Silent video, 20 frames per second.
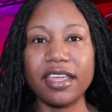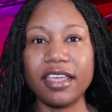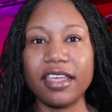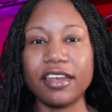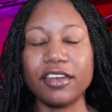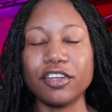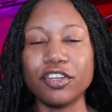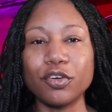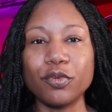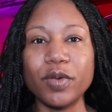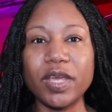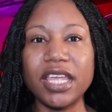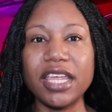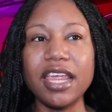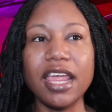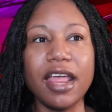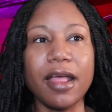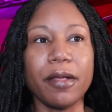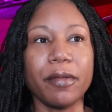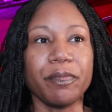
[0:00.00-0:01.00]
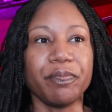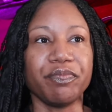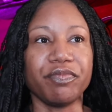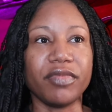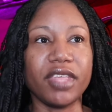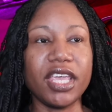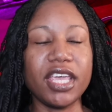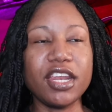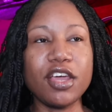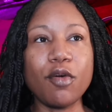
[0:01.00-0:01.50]
And Louis,
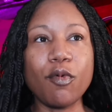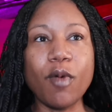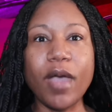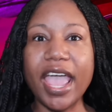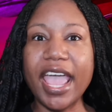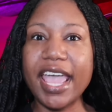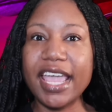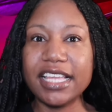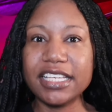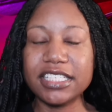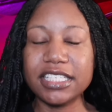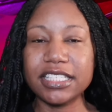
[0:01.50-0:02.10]
in a way,